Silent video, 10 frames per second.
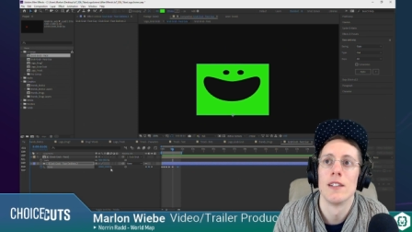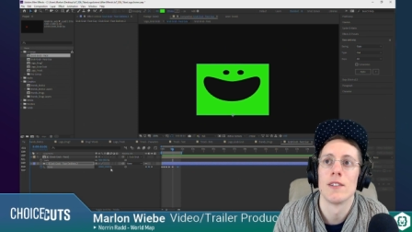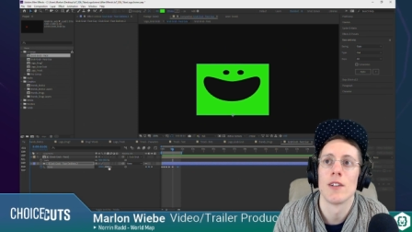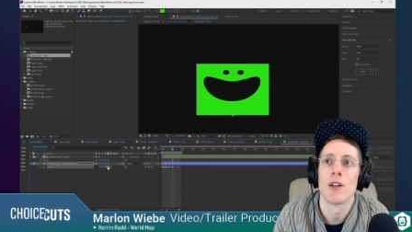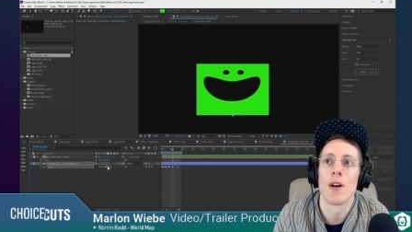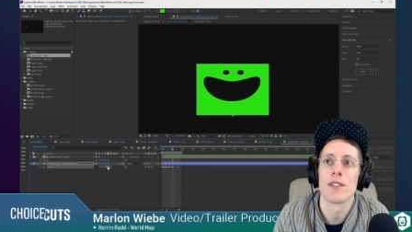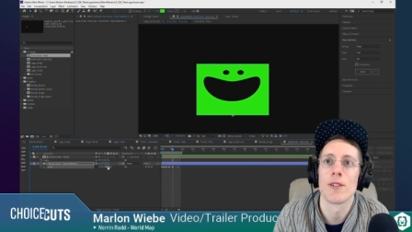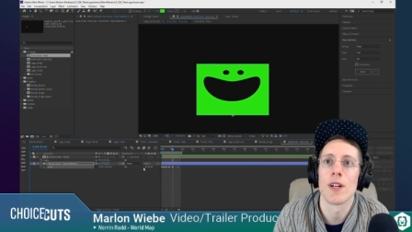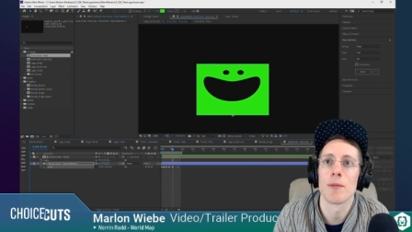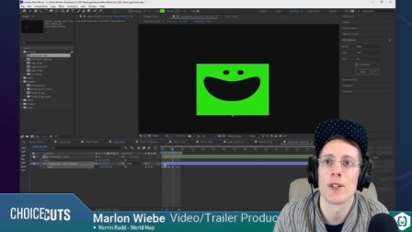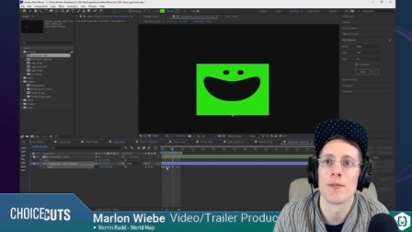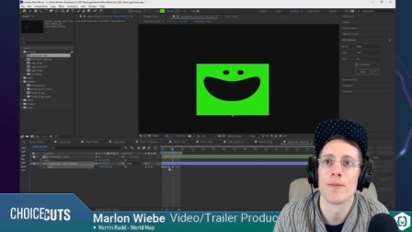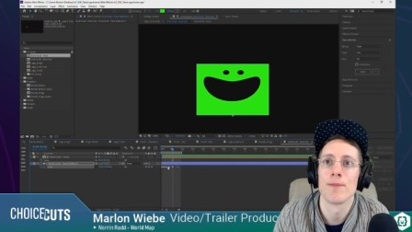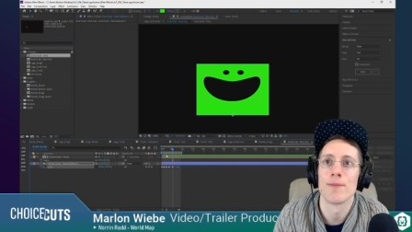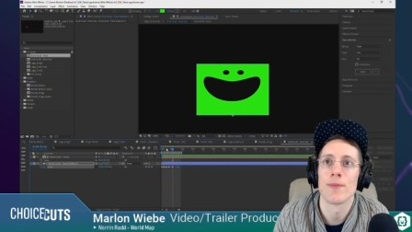Oh, I see what happened here.
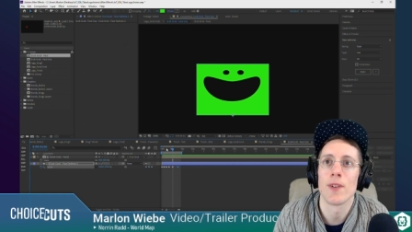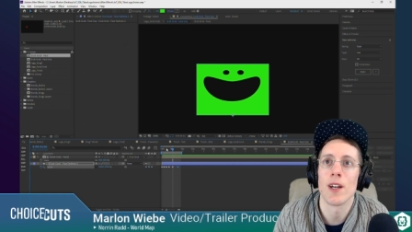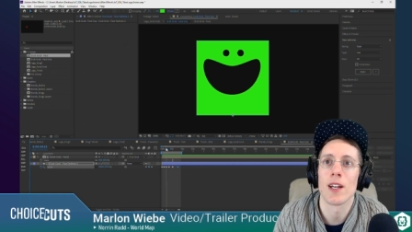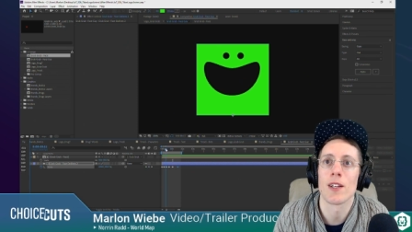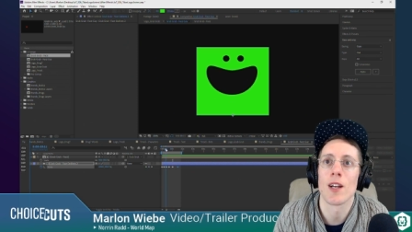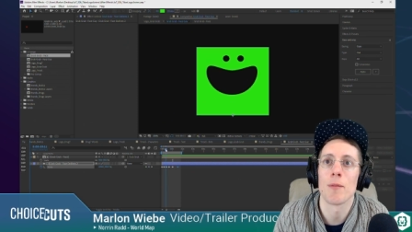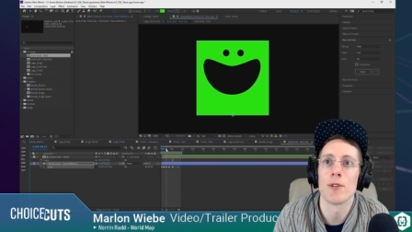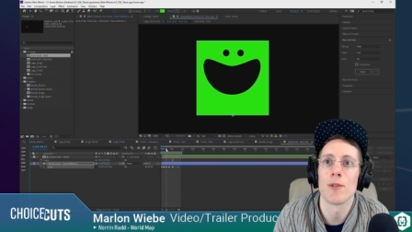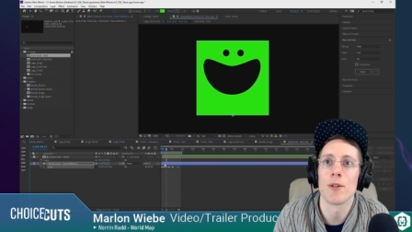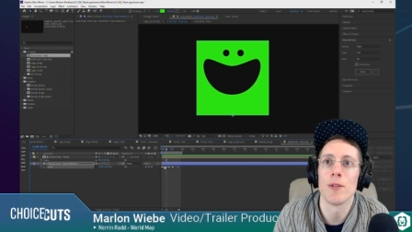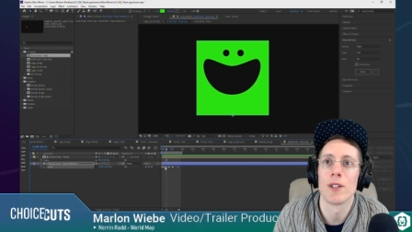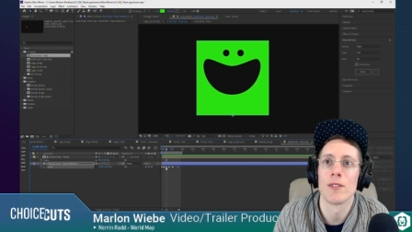I copied the wrong one.